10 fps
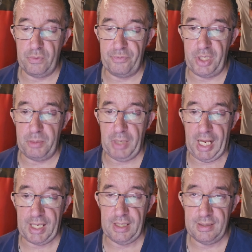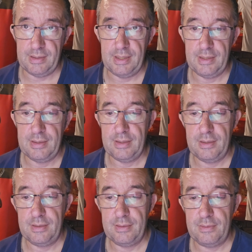your feedback.
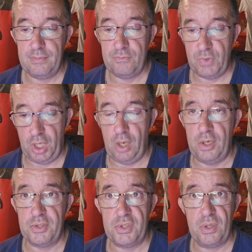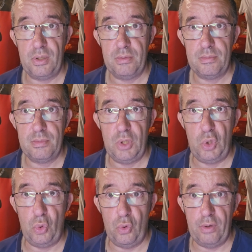Regards,
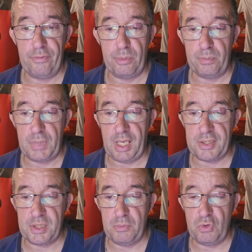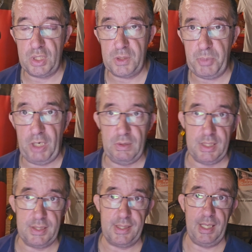Laura from Customer
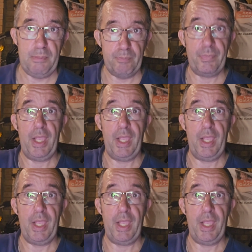Experience Team.